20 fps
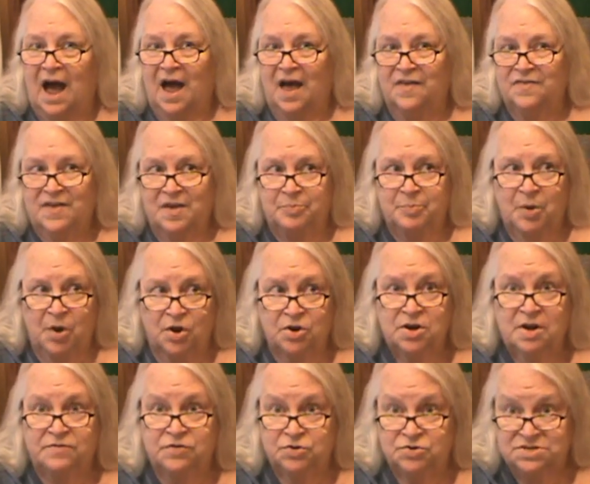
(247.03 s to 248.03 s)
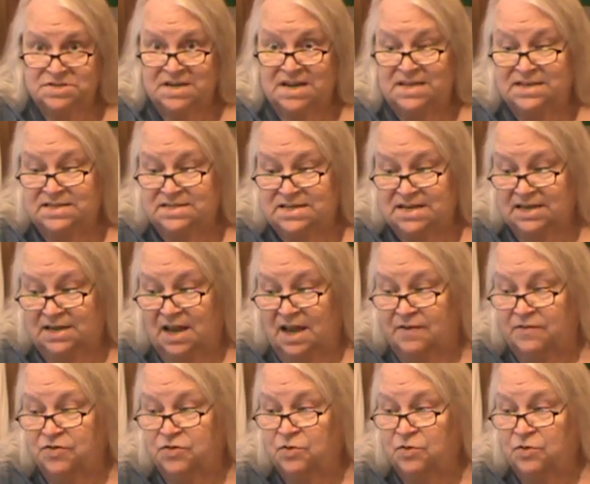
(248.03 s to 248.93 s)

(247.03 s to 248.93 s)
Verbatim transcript: as a part of your day-to-day -day life.